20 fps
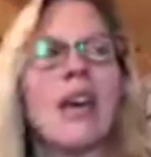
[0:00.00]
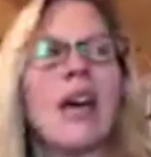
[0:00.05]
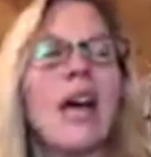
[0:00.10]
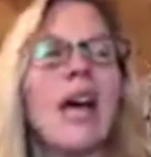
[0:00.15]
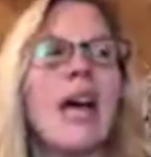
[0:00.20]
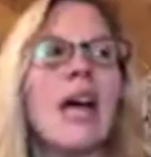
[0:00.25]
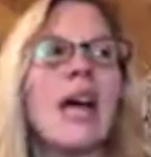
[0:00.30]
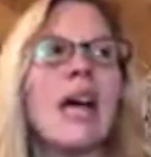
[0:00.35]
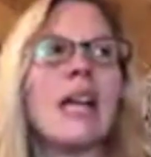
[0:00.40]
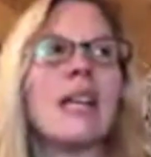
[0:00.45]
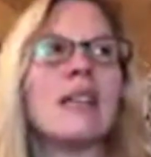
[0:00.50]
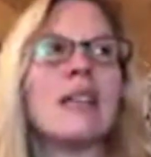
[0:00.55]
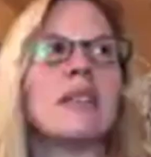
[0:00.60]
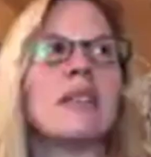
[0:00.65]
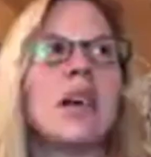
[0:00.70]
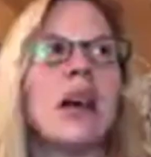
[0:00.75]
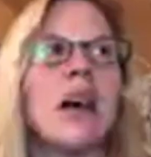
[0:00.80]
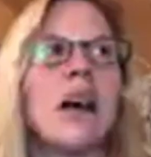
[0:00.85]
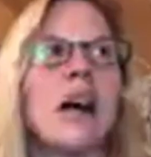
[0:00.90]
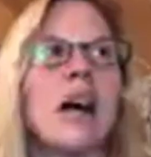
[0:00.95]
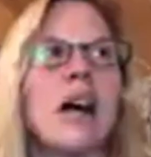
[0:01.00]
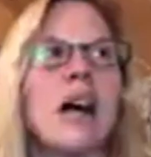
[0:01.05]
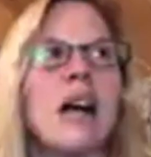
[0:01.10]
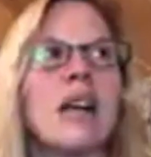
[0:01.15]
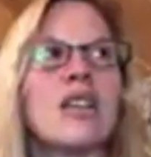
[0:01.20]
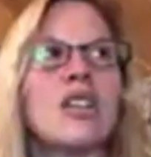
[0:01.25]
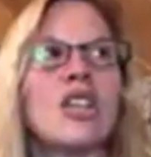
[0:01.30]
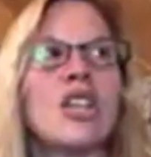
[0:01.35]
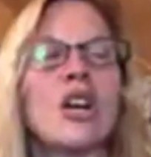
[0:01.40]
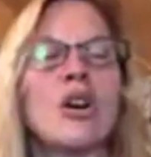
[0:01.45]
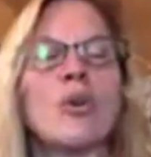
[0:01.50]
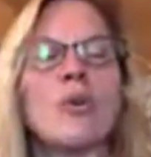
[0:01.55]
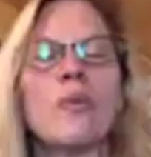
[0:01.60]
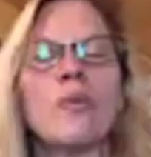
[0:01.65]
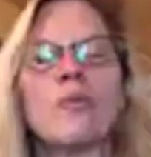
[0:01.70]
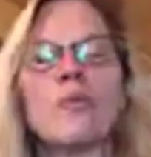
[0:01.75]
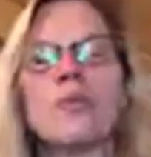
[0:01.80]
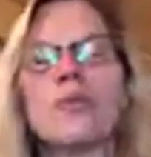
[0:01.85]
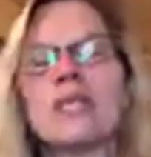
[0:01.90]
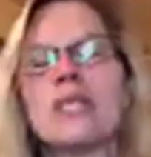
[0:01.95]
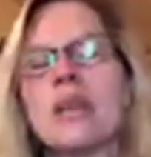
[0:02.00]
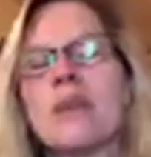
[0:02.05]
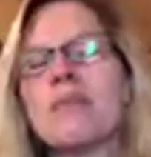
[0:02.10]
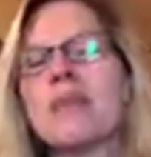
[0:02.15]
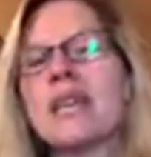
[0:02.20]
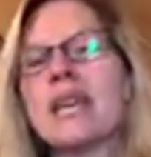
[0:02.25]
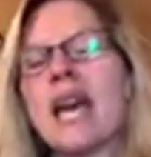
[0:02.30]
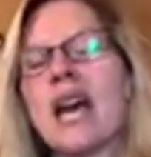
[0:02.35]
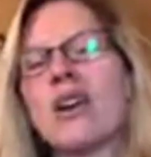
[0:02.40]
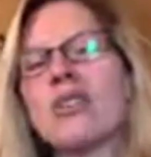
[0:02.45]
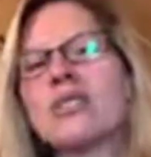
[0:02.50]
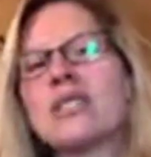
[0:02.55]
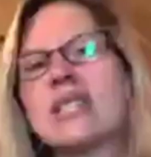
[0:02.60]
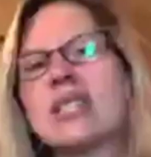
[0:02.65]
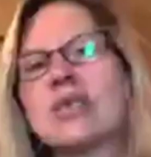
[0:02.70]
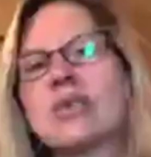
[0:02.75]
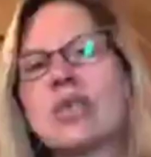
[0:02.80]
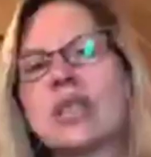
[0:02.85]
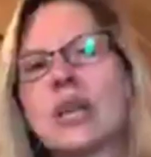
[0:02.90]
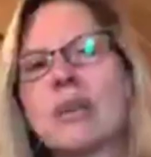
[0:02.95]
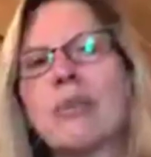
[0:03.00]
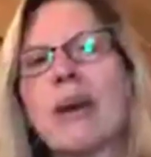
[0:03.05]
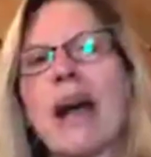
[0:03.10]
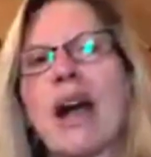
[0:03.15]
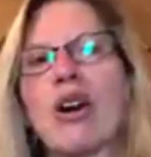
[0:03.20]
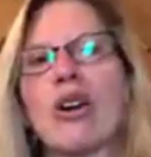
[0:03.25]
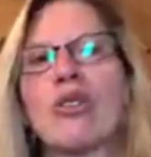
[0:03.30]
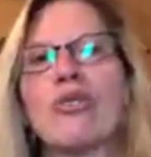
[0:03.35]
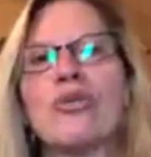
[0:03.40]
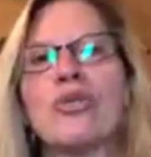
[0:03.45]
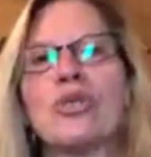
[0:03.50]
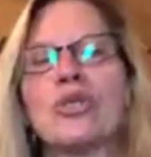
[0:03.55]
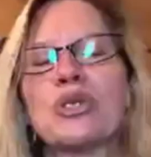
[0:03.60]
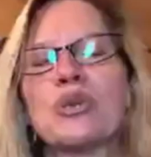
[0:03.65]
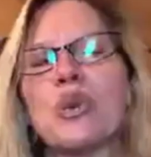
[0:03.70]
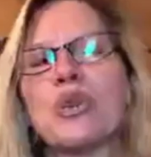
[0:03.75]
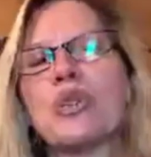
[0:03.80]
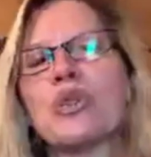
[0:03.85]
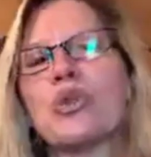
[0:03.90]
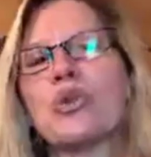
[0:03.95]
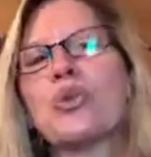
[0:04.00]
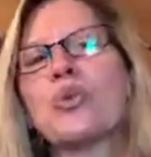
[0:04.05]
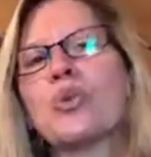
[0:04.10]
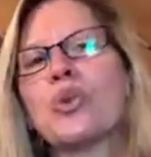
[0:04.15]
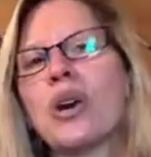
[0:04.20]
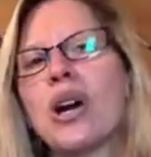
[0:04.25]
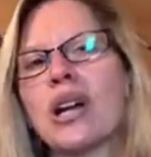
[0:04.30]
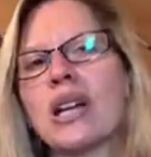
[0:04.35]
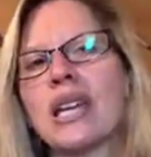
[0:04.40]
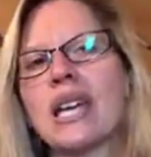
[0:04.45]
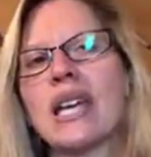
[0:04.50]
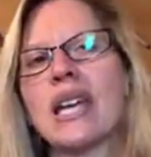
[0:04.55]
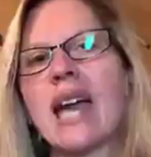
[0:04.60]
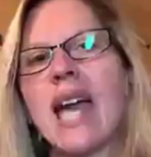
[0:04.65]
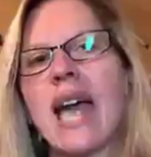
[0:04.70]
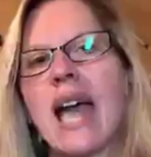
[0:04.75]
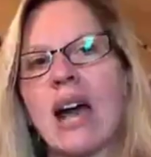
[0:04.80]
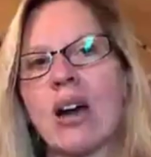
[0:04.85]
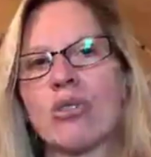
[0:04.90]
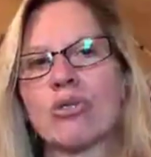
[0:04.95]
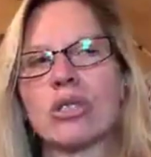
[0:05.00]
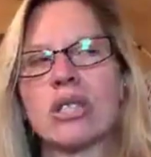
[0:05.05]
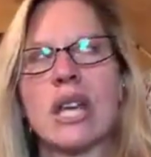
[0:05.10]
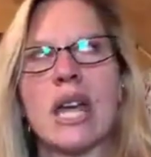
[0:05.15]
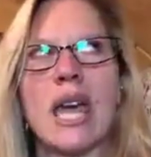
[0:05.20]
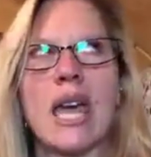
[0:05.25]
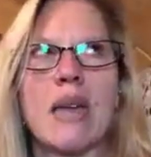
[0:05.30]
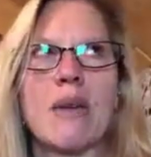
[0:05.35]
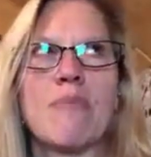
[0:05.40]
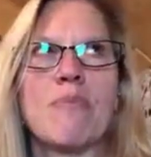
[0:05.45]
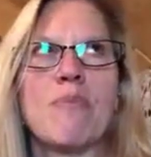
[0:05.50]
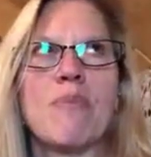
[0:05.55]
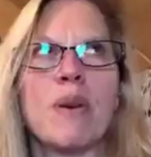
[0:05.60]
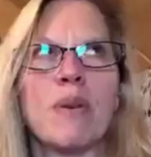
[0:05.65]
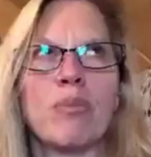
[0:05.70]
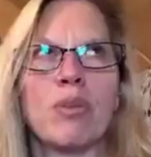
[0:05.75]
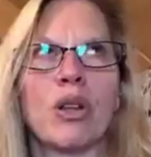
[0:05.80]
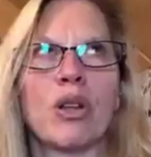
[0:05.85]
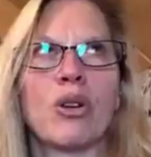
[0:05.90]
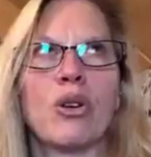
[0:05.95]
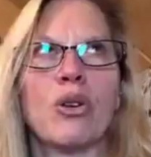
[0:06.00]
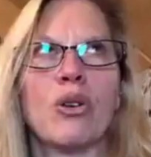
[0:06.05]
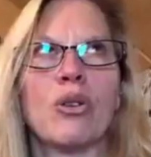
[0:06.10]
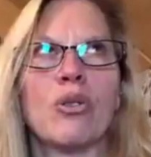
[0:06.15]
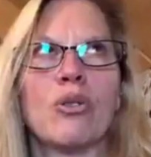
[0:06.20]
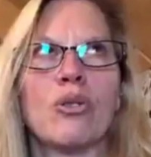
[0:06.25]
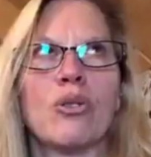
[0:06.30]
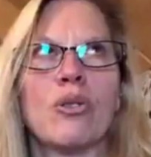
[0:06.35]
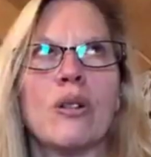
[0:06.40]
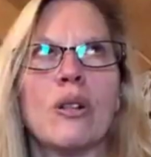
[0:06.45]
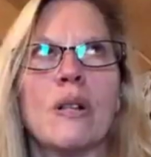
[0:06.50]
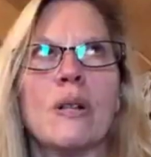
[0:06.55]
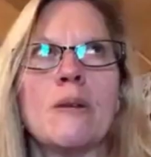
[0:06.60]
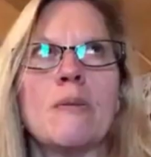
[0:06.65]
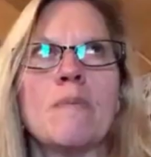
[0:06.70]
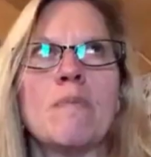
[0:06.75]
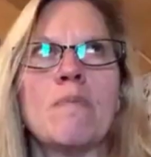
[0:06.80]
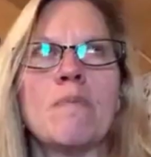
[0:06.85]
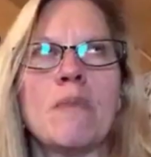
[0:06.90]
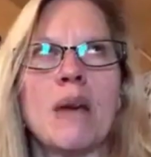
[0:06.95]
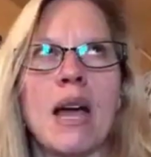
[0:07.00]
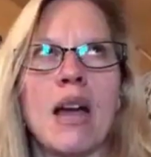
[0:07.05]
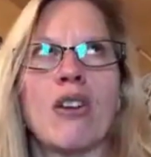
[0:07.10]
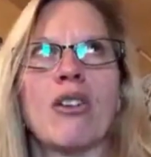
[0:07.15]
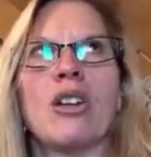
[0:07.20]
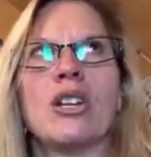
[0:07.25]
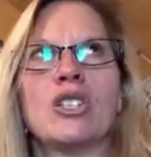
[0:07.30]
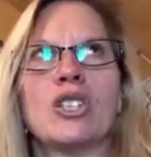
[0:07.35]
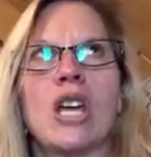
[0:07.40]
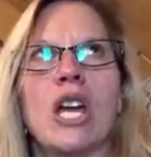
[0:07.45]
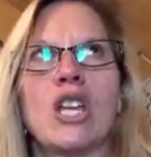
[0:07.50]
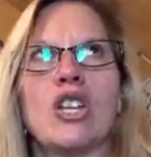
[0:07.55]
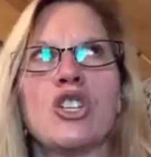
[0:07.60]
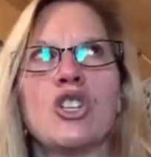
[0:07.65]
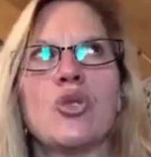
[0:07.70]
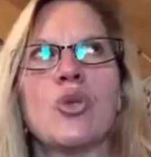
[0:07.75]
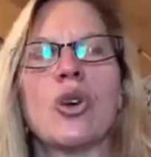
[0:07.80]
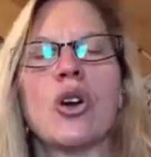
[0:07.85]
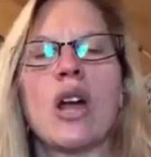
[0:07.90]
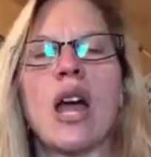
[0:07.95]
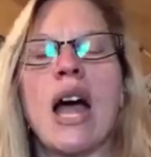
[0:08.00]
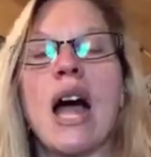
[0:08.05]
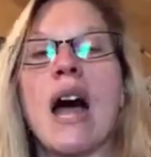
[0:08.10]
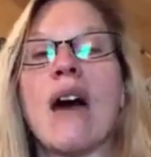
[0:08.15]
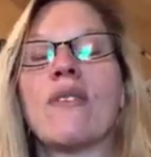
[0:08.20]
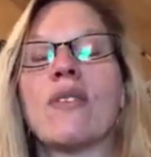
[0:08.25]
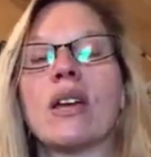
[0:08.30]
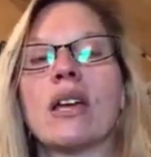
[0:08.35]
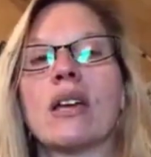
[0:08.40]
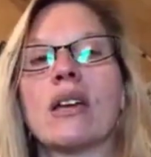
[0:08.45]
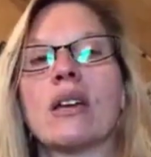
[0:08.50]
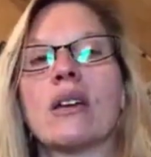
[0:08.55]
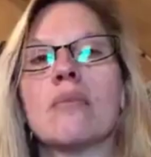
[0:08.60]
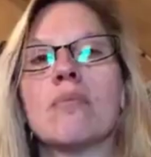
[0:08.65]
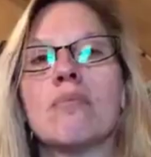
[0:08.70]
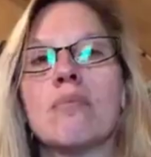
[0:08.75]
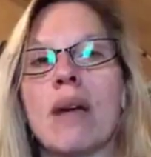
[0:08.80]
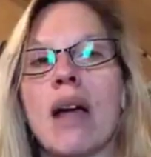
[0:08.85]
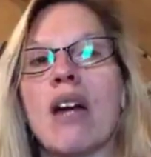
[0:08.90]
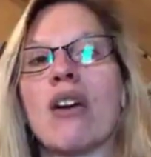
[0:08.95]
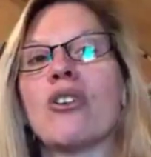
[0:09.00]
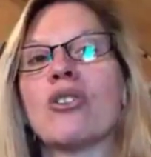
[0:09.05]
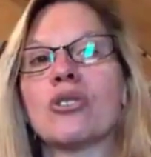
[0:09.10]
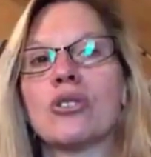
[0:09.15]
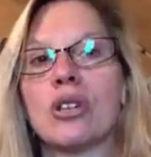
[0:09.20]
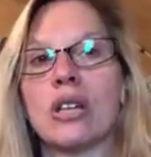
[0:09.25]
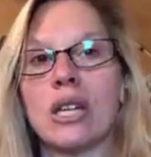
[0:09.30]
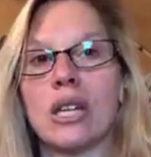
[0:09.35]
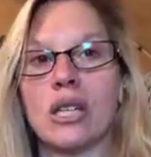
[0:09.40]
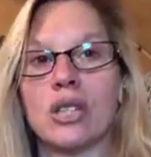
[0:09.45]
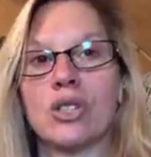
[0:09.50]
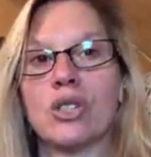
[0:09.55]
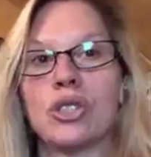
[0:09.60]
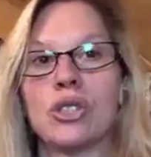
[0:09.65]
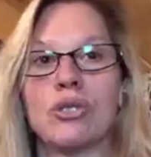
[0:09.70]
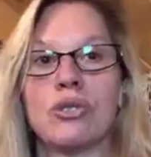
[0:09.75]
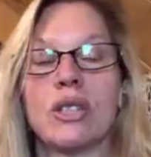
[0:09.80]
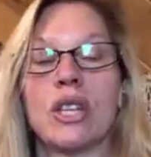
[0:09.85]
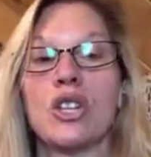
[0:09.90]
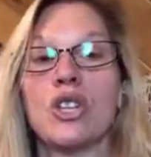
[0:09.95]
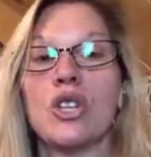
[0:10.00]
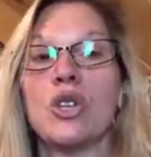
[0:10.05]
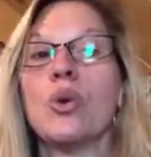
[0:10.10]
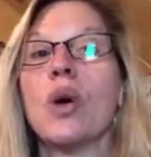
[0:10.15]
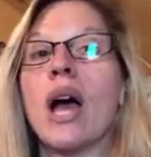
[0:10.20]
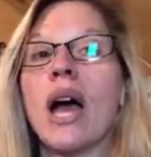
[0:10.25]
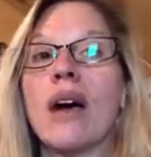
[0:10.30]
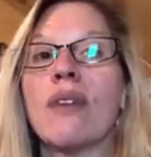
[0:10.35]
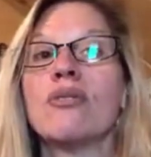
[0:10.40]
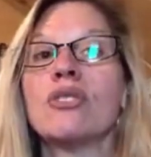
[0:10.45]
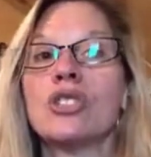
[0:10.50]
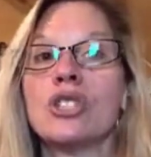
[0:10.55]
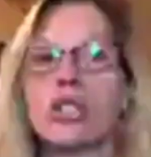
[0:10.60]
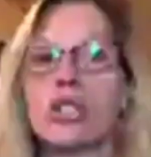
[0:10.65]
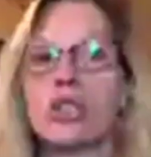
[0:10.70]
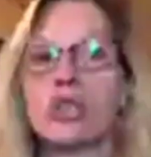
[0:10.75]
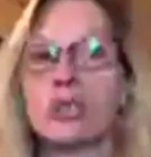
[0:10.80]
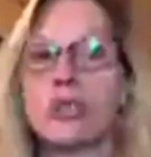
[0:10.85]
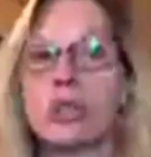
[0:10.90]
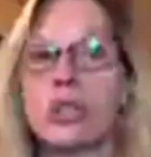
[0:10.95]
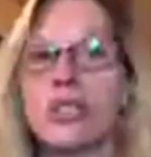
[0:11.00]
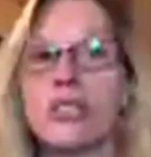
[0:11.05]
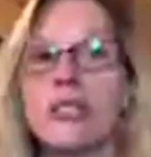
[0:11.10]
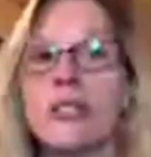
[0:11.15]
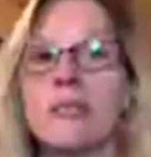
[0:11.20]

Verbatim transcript: And you know, something else that's really powerful is when you're walking out a biblical marriage and you are having marital issues and you have children,